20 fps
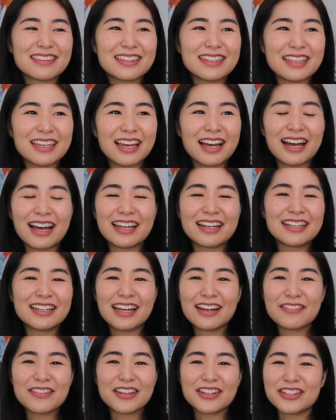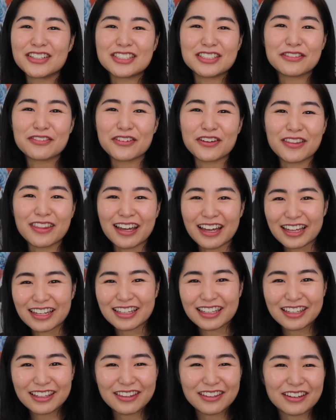yeah, I didn't have the energy for
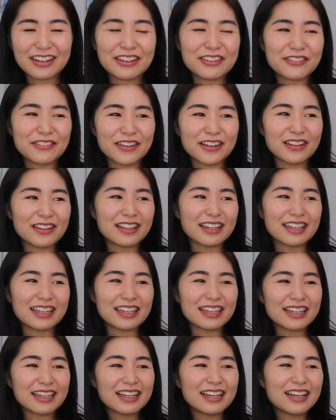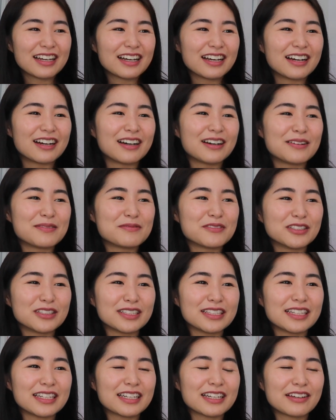that either. I felt like
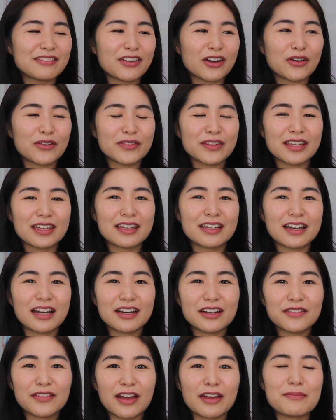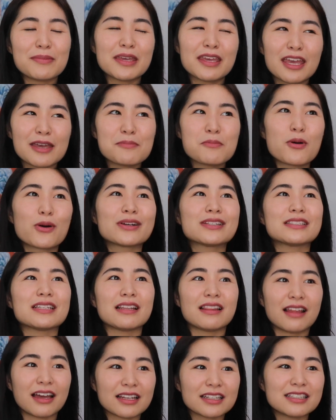really I became more
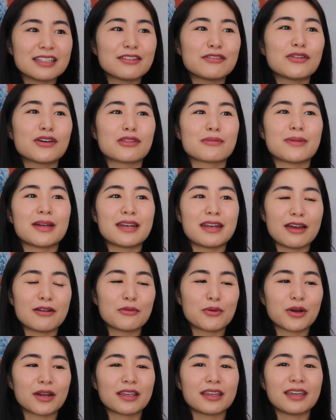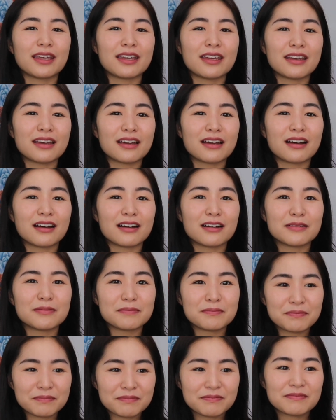selective with my networking
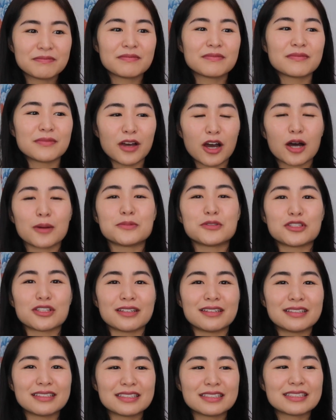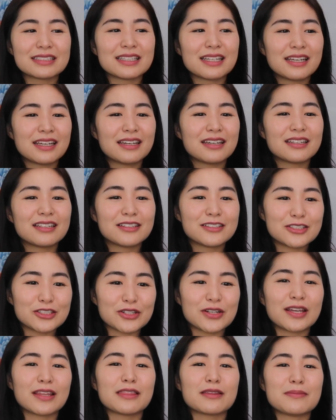options
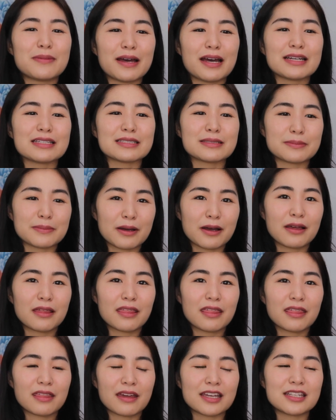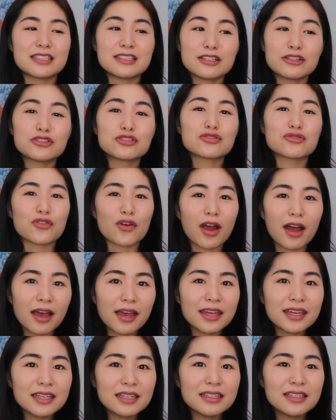during the past month. I still
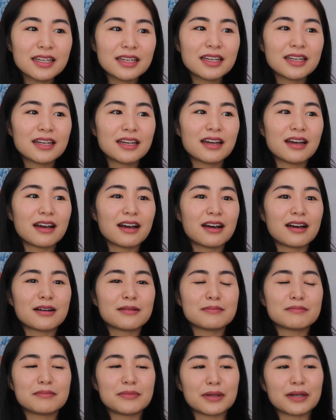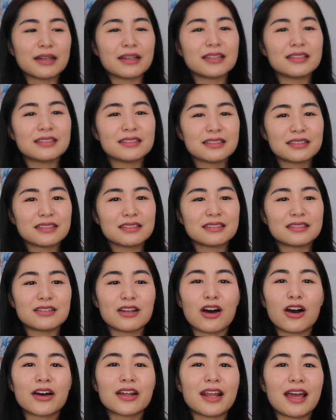tried, but
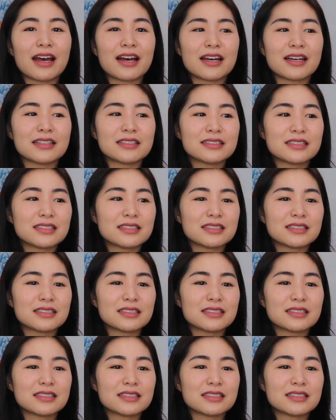not as